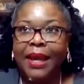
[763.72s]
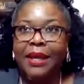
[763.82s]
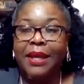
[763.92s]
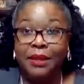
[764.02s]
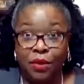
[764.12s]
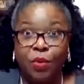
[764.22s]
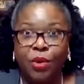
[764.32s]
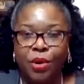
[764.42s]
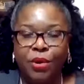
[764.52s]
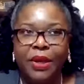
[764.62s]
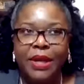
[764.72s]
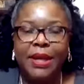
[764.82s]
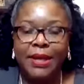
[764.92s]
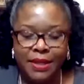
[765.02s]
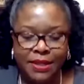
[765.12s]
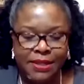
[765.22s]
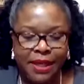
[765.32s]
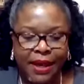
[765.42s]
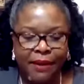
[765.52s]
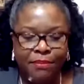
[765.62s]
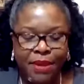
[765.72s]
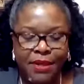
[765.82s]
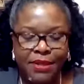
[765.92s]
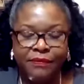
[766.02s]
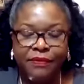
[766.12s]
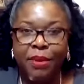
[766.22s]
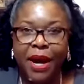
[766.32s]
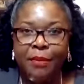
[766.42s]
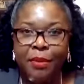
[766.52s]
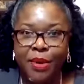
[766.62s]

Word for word: and in the world and in the time beings of the Bible.